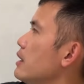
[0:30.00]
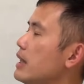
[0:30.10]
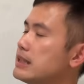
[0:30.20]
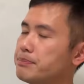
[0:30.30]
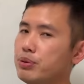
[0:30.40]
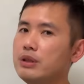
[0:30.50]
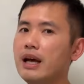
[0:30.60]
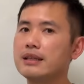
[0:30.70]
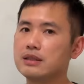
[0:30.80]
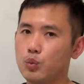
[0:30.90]
Let's put
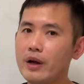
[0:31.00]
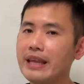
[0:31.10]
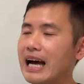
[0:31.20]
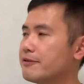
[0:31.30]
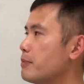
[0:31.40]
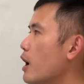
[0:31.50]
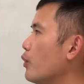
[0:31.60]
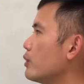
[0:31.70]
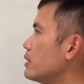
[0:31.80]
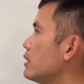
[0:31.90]
that as the 1 half
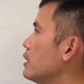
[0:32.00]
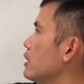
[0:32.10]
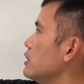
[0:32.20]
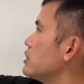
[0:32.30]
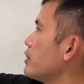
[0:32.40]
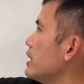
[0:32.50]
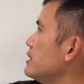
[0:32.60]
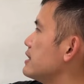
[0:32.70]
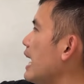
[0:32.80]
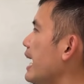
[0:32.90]
power. So the
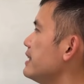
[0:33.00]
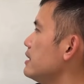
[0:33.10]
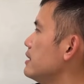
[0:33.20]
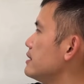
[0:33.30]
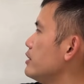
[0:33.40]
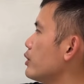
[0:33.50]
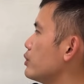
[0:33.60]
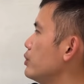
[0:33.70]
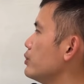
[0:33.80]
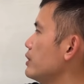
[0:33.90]
inside is still
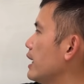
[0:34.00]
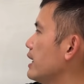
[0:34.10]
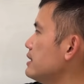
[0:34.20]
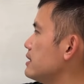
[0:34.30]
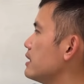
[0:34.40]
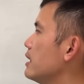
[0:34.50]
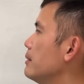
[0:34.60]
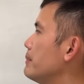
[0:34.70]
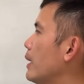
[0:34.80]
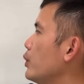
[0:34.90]
2 to the x,
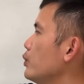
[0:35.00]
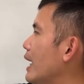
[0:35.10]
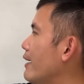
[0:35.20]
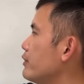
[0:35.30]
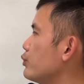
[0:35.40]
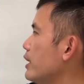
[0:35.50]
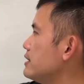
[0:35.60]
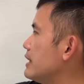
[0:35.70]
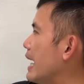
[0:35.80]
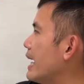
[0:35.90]
but we will have to
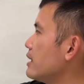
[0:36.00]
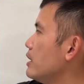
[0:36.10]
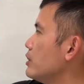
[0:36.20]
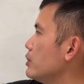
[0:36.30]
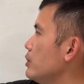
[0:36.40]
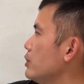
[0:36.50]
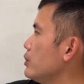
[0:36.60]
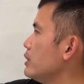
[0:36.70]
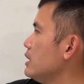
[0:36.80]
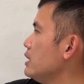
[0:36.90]
raise that
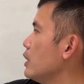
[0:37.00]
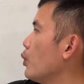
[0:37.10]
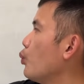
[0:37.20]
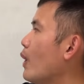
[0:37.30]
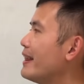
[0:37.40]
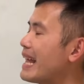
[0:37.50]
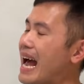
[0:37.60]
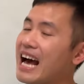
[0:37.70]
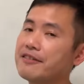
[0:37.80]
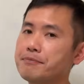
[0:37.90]
to the 1
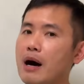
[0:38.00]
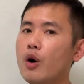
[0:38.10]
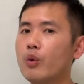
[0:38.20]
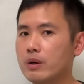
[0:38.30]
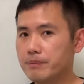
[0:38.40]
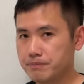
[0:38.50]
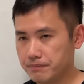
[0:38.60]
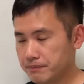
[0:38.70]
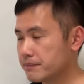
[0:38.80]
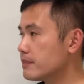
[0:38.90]
half power.
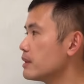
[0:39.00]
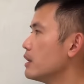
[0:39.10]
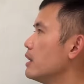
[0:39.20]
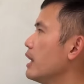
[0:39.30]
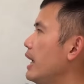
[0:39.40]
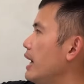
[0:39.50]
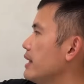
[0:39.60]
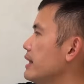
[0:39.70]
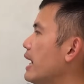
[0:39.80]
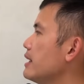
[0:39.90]

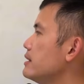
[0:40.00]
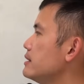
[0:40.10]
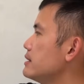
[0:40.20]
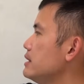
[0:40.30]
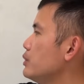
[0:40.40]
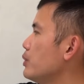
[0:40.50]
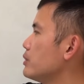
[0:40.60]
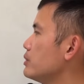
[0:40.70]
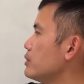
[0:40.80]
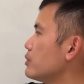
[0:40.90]
And that is equal
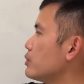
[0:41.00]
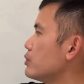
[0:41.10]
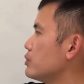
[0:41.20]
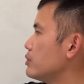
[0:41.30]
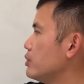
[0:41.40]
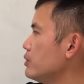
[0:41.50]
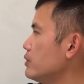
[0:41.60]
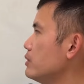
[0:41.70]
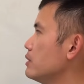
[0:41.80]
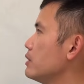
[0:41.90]
to
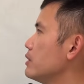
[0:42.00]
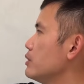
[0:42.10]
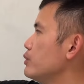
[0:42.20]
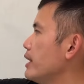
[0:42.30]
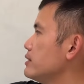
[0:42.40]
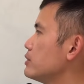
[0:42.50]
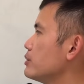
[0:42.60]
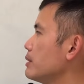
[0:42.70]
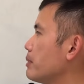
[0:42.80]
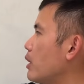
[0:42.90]
2 raised
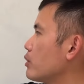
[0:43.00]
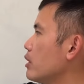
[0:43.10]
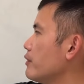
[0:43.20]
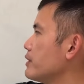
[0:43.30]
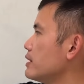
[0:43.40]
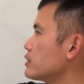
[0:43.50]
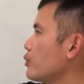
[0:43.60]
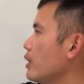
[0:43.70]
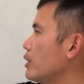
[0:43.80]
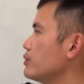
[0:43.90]
to the power of the
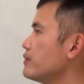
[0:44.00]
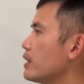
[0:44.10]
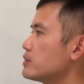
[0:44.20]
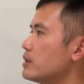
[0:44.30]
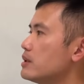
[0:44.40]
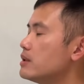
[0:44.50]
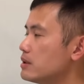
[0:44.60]
square root function.